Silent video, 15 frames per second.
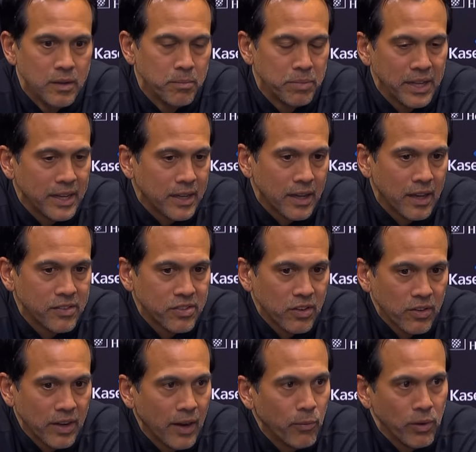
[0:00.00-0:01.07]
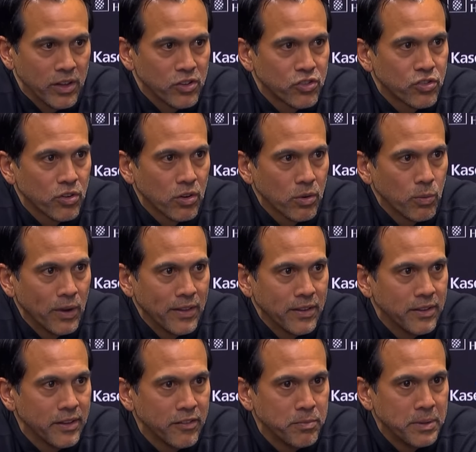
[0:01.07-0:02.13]
playing guys that you're not really sure
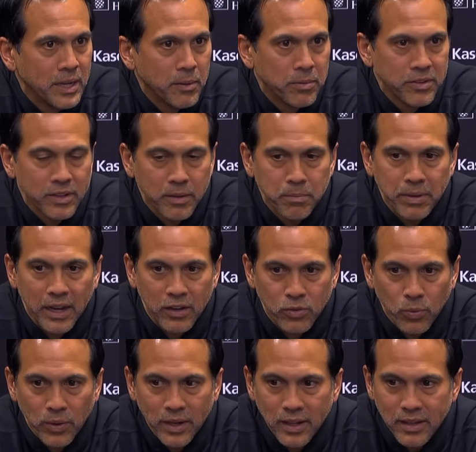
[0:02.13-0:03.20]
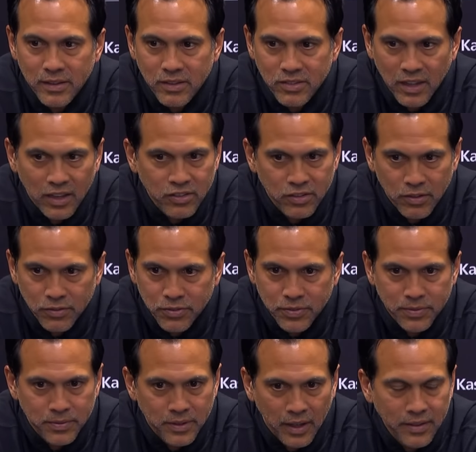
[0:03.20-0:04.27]
whether they've been able to impact winning. These guys
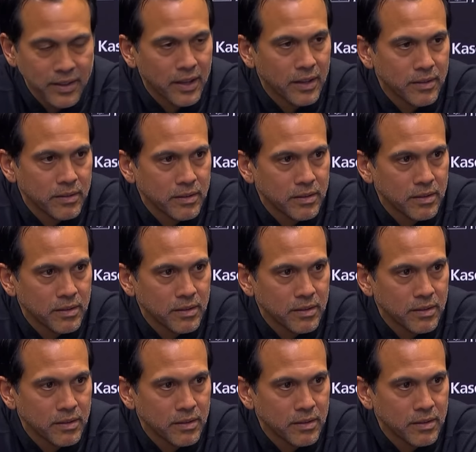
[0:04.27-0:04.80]
have done that,